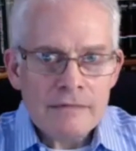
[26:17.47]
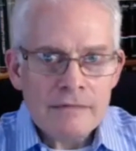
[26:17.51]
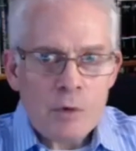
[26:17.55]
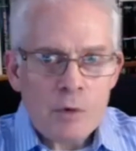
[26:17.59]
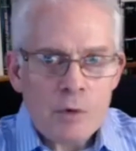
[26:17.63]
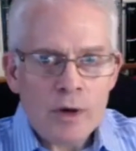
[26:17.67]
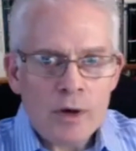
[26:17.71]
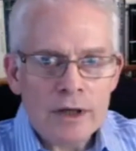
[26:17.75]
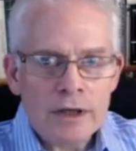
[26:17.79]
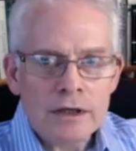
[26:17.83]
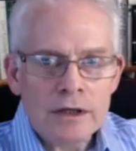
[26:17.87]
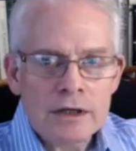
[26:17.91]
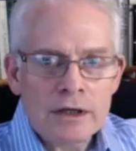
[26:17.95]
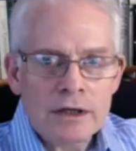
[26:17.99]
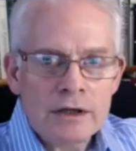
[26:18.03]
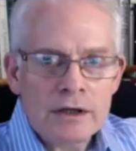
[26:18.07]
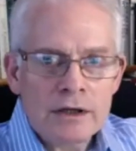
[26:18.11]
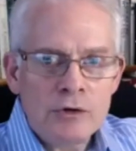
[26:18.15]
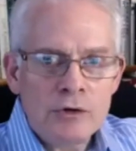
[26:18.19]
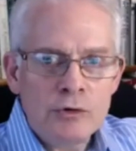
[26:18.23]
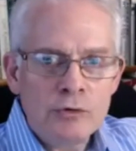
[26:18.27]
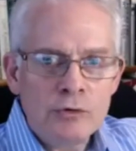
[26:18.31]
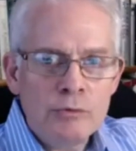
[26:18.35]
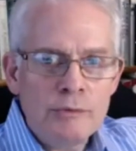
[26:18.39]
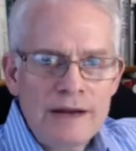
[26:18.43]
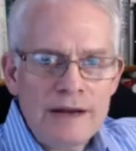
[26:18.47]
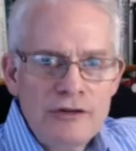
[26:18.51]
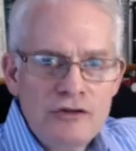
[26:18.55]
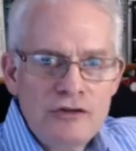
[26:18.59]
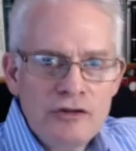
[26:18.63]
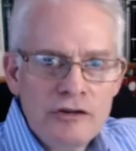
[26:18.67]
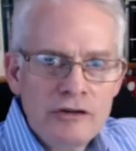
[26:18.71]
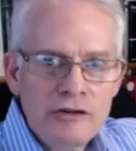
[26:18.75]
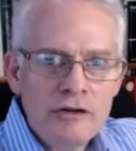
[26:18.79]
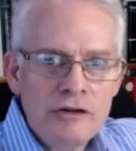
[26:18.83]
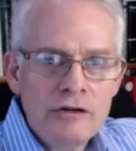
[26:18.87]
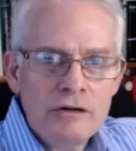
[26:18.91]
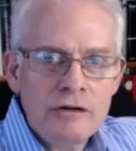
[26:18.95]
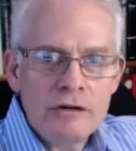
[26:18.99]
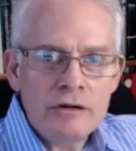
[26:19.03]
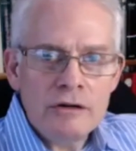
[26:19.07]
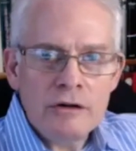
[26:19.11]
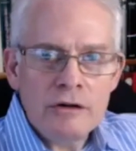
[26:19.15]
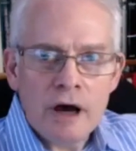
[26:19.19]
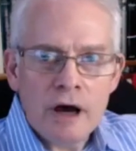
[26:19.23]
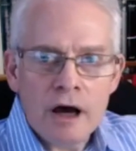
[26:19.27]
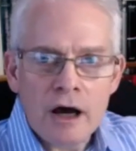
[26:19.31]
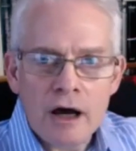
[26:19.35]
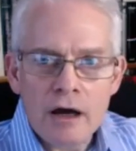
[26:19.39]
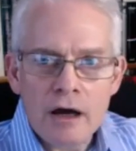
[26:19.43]
Well, you mentioned
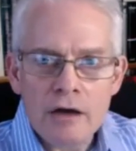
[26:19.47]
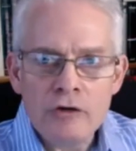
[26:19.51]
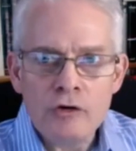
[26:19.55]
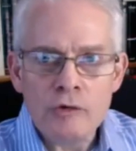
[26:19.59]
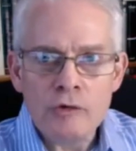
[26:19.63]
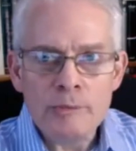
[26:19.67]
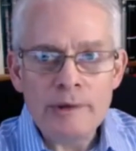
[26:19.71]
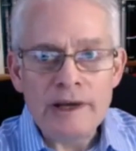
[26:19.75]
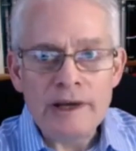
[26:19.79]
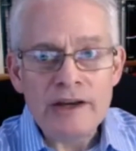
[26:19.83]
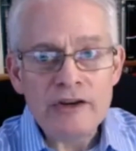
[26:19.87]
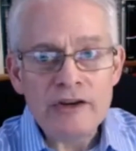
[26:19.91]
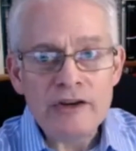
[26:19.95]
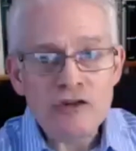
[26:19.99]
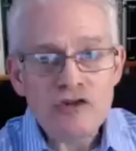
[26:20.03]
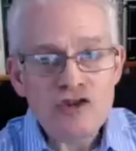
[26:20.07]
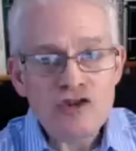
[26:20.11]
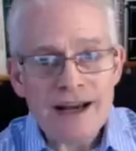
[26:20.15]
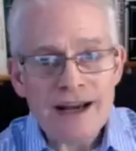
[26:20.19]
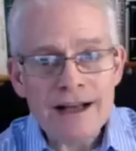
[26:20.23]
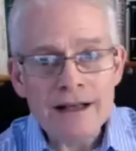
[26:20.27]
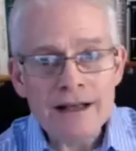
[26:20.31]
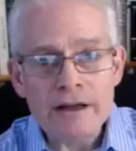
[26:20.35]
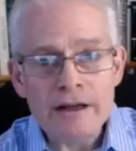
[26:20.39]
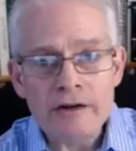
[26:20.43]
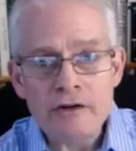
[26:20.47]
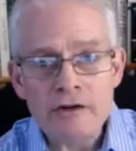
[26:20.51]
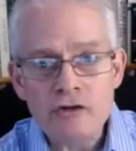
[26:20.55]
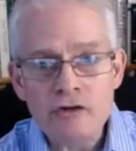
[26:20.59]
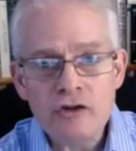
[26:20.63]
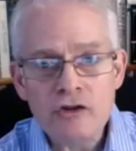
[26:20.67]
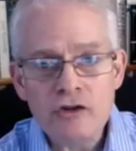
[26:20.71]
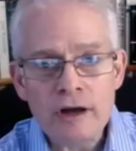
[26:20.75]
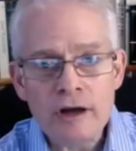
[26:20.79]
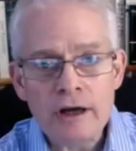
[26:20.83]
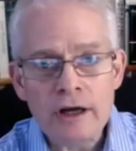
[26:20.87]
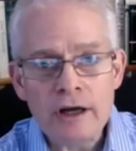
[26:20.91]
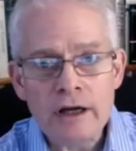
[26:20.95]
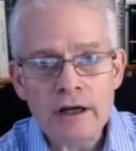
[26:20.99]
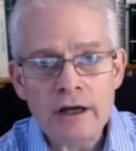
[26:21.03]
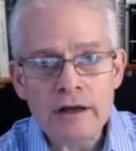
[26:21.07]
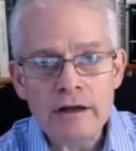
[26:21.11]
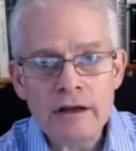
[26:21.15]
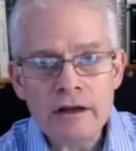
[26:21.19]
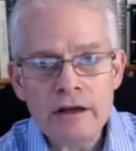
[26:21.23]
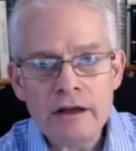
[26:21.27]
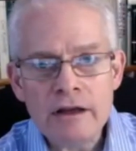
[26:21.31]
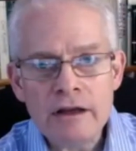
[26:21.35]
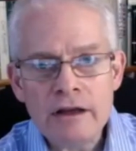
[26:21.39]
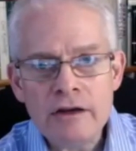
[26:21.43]
your biggest challenge.
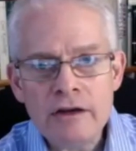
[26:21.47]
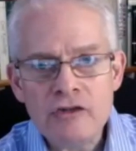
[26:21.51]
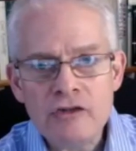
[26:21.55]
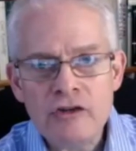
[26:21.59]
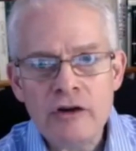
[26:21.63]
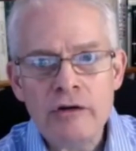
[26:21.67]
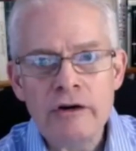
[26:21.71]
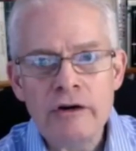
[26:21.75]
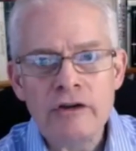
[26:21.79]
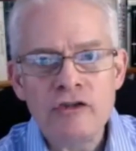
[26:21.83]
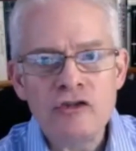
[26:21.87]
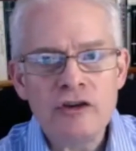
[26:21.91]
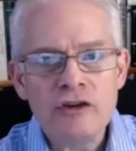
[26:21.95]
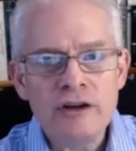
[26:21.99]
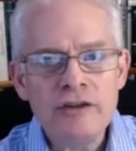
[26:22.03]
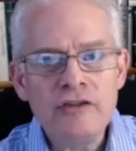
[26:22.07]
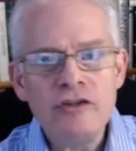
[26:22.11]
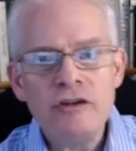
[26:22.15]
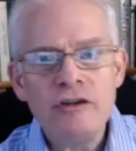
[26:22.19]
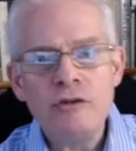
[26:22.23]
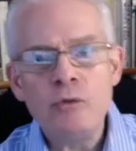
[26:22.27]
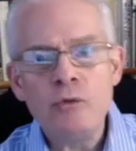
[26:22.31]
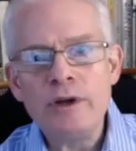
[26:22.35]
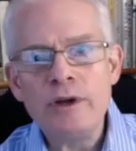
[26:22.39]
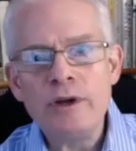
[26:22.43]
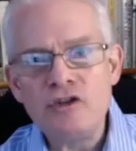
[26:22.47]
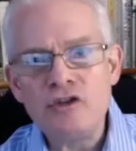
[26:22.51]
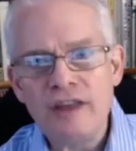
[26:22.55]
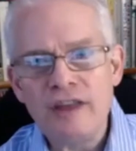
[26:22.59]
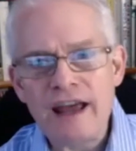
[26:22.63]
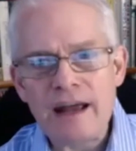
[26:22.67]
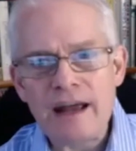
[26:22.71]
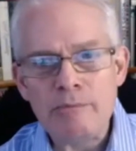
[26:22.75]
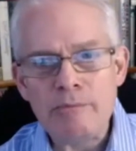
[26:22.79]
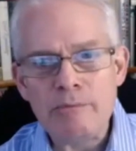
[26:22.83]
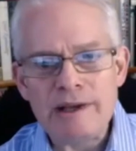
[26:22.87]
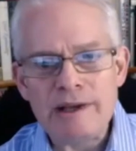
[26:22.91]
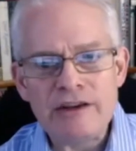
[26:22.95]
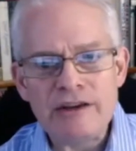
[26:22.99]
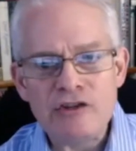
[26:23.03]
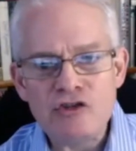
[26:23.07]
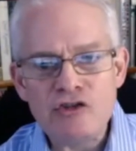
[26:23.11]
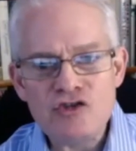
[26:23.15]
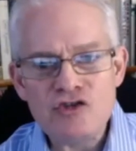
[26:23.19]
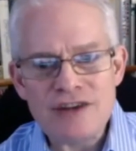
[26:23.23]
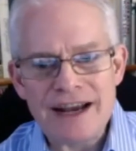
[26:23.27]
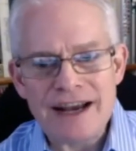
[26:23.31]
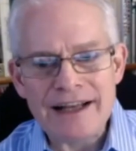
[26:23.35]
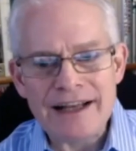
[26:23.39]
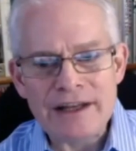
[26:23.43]
Is there a sense in which that biggest
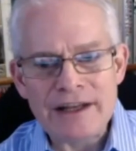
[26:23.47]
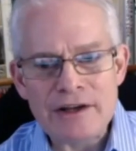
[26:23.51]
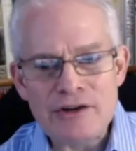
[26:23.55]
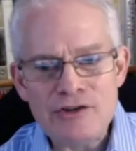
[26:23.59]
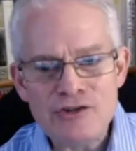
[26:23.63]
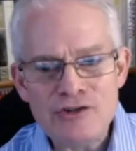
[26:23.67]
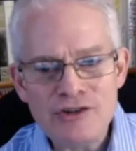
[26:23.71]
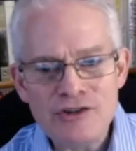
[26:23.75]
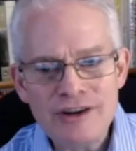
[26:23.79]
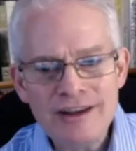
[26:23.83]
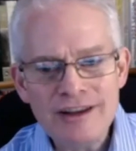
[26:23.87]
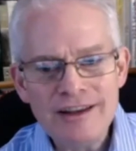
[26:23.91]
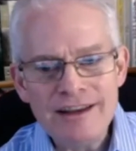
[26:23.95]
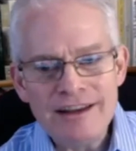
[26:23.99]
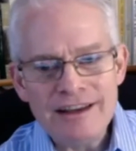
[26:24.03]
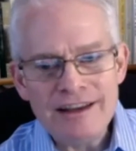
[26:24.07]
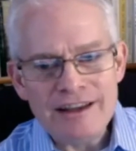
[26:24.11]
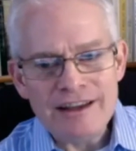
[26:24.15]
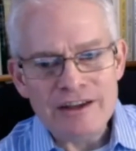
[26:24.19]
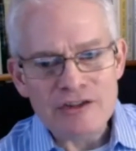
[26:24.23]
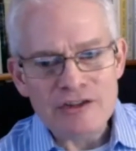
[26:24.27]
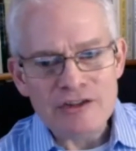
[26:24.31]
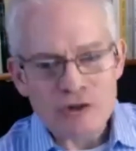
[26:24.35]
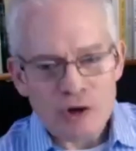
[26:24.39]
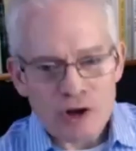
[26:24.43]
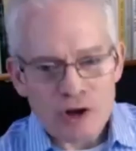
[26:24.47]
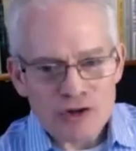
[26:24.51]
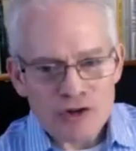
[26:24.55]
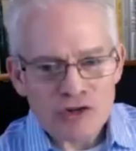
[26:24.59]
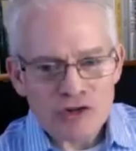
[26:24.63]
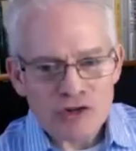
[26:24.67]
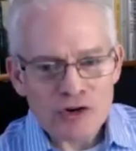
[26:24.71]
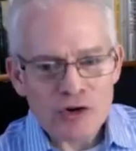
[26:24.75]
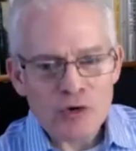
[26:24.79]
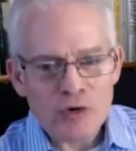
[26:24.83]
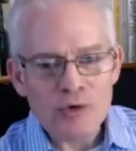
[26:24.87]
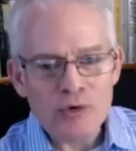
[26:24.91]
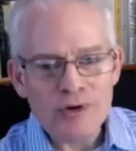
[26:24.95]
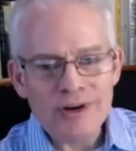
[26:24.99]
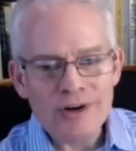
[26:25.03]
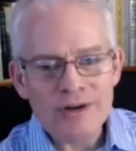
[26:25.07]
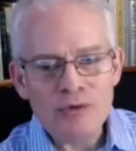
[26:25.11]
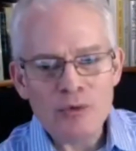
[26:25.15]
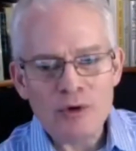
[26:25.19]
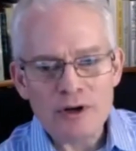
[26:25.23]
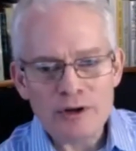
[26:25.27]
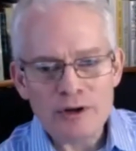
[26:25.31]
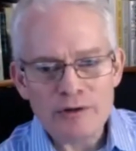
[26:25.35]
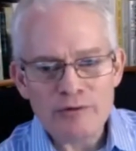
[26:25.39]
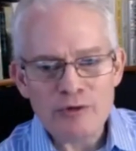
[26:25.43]
challenge is also
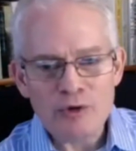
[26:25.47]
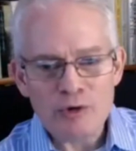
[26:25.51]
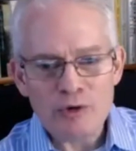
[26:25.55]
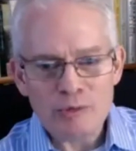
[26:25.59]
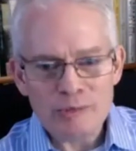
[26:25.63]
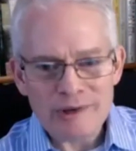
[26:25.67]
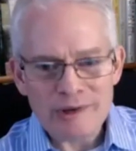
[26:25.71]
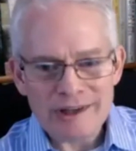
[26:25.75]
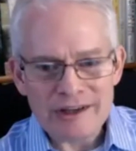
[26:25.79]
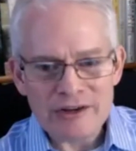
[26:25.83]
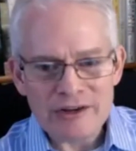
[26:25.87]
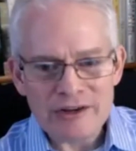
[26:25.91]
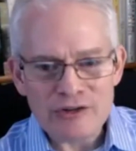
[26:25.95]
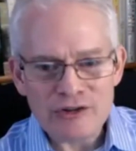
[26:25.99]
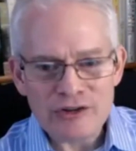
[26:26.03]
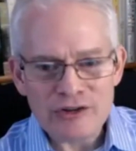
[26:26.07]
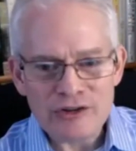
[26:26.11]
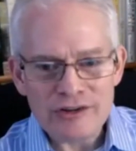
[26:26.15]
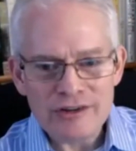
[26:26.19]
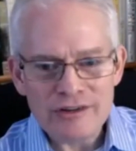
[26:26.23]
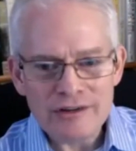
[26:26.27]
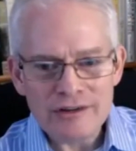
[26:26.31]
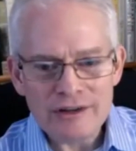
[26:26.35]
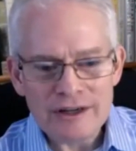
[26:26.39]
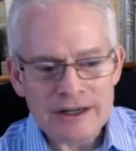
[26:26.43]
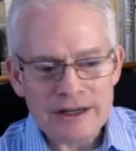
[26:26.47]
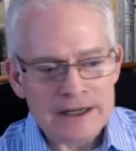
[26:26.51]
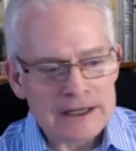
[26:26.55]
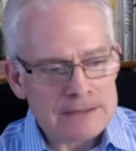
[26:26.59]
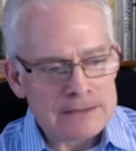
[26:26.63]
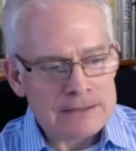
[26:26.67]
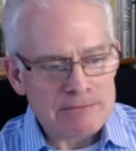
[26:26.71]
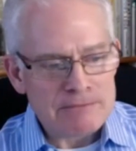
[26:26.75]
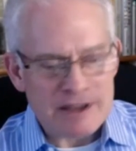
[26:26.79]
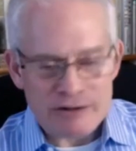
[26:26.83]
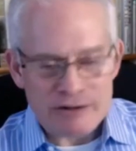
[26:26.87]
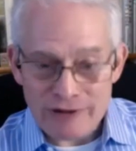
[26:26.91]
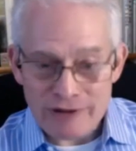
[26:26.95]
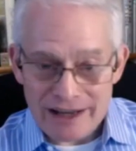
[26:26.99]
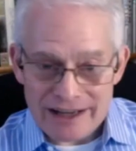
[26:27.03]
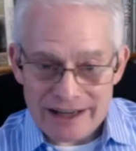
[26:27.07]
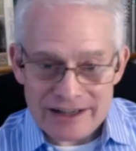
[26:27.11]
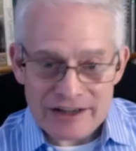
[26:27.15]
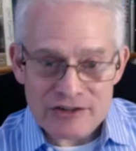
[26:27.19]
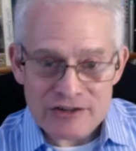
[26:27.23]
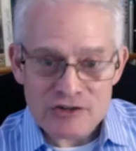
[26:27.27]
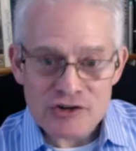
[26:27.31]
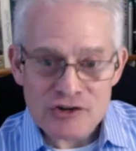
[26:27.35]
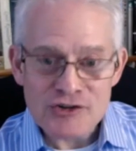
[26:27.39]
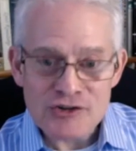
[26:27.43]
one of your biggest
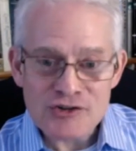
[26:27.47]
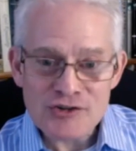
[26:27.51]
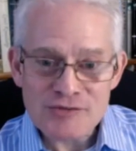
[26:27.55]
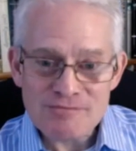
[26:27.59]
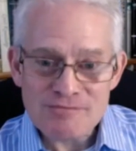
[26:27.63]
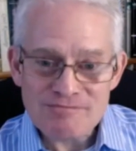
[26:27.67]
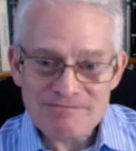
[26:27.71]
advantages?